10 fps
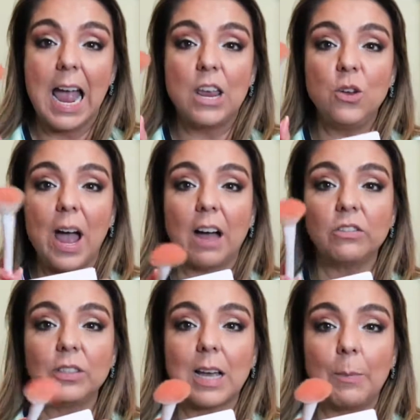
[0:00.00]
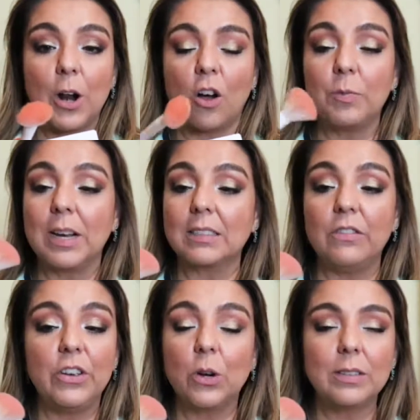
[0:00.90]
you have to tap it off, because
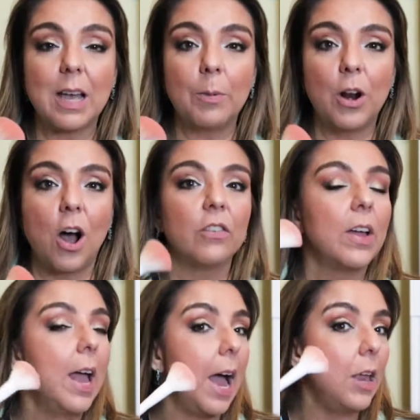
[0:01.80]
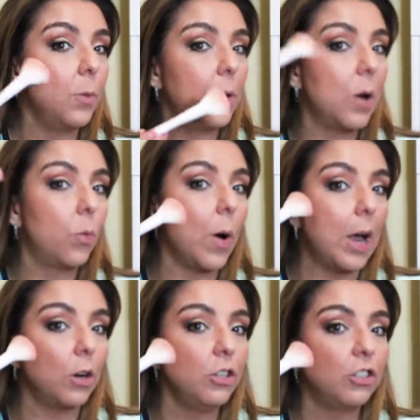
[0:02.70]
if you don't tap it off and you put it
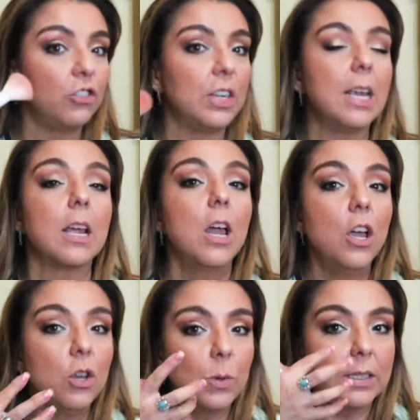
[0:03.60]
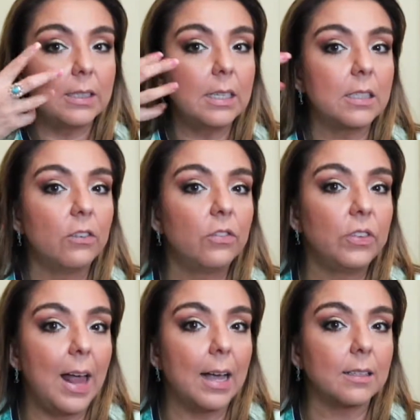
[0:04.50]
right on your cheek, you will see some
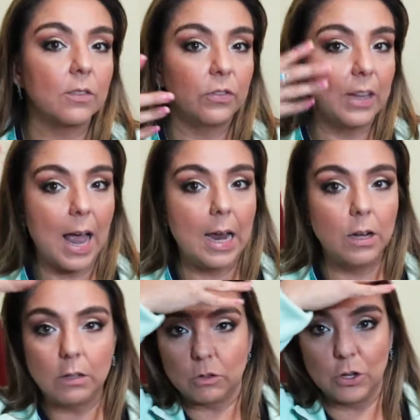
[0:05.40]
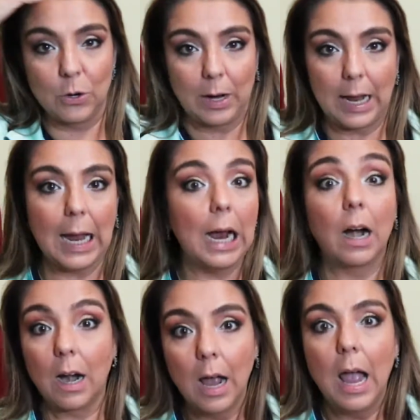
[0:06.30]
flecks flying into your
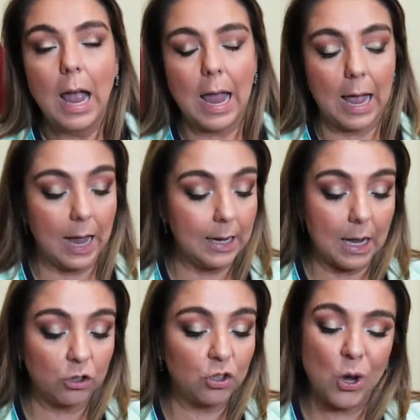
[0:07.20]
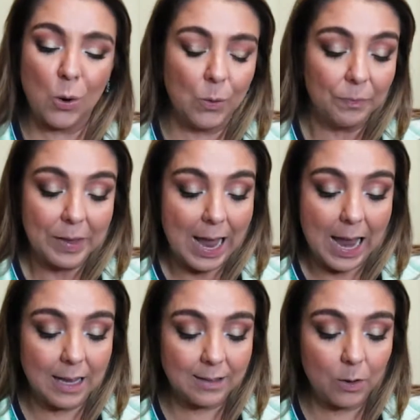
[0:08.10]
hair. And so
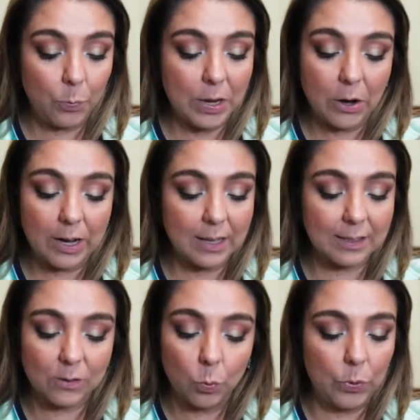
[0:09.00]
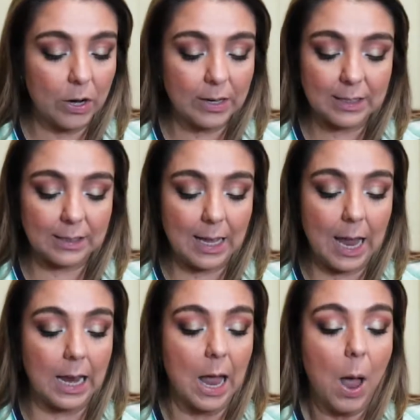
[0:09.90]
it's the weirdest
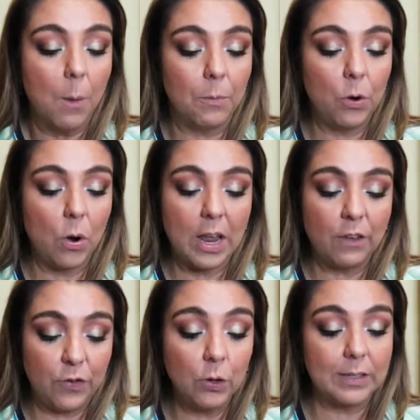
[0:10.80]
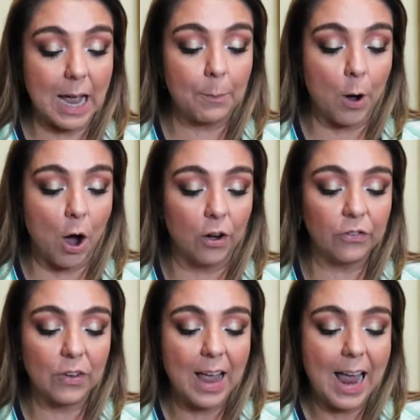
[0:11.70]
thing. But if you tap
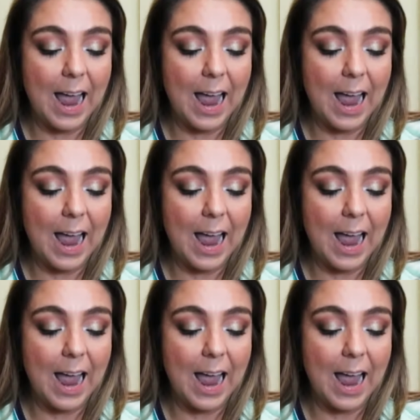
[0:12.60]
off,